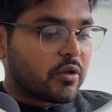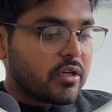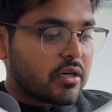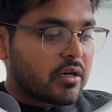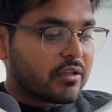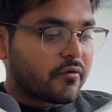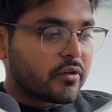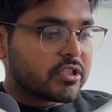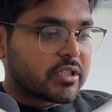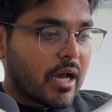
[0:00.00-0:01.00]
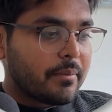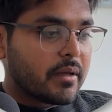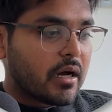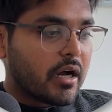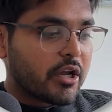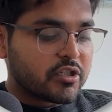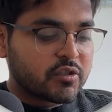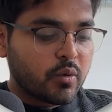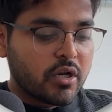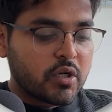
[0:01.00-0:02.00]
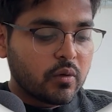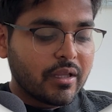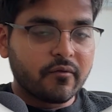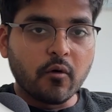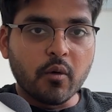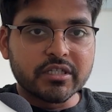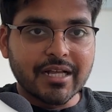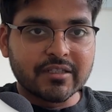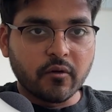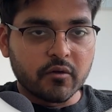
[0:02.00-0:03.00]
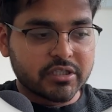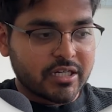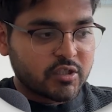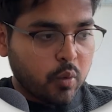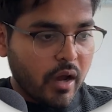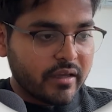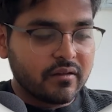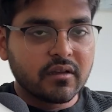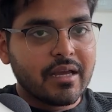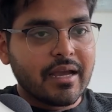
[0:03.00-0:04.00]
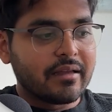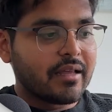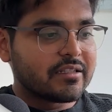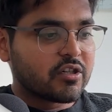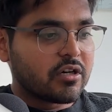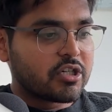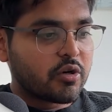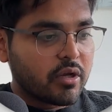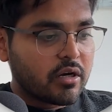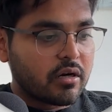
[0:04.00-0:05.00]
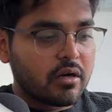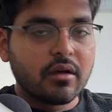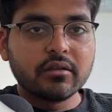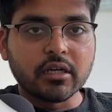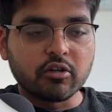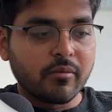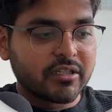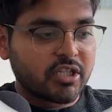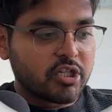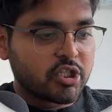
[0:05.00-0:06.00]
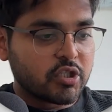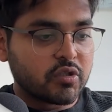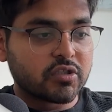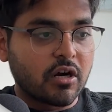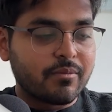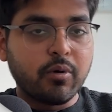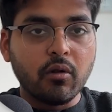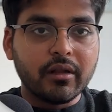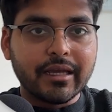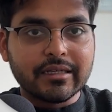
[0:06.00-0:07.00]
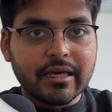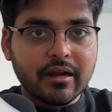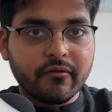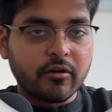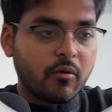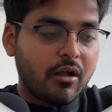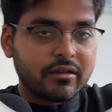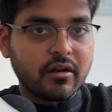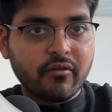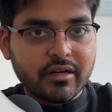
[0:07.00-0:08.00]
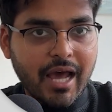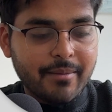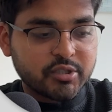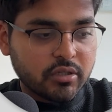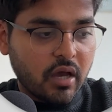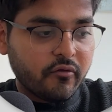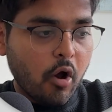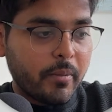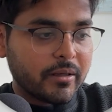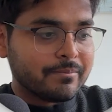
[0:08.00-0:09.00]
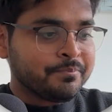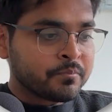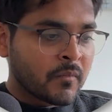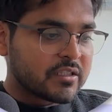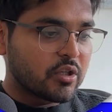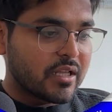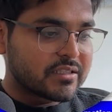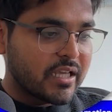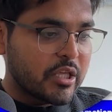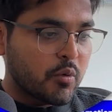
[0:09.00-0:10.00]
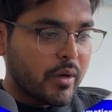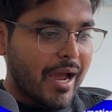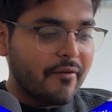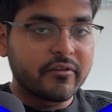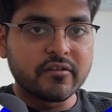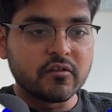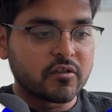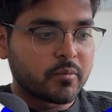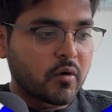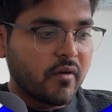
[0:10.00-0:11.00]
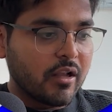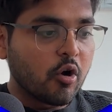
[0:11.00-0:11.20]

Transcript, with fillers: here in the first step, uh, you just want to do like forward slash forward slash twice, and that's going to trigger the Chrome extension to start pulling data from all the different tabs that you have open. So let's say you have this user profile